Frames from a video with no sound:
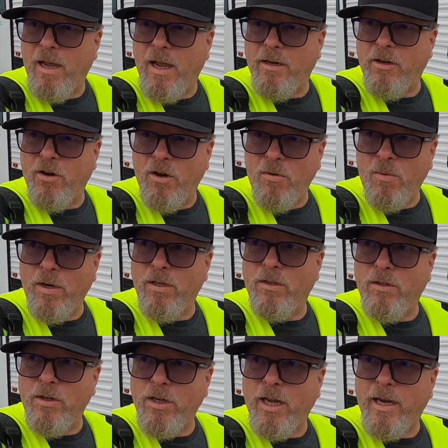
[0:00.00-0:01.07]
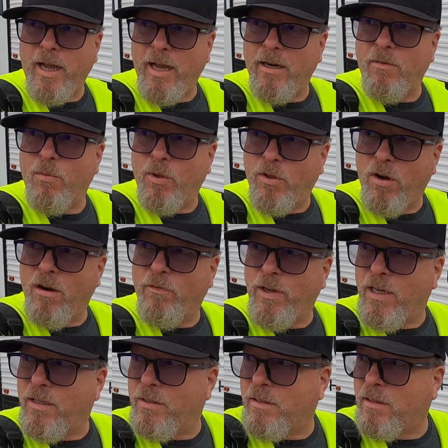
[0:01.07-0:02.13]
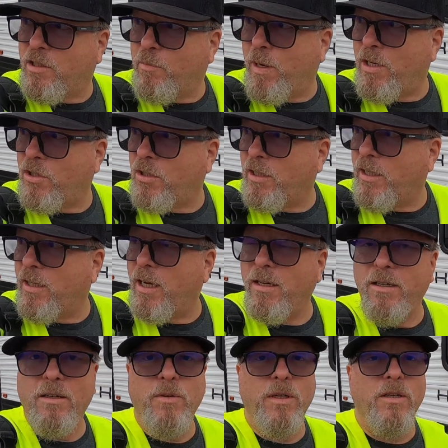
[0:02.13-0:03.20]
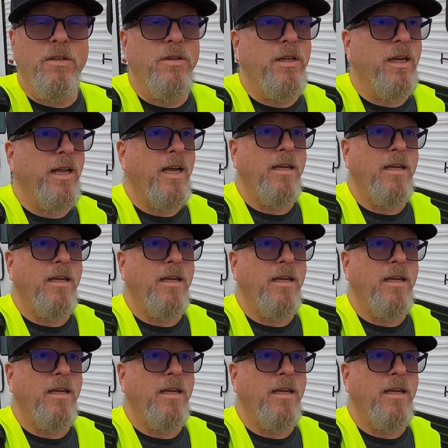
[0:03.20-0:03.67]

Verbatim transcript: and you know what you're looking at, with R Vs especially, you got to know what you're looking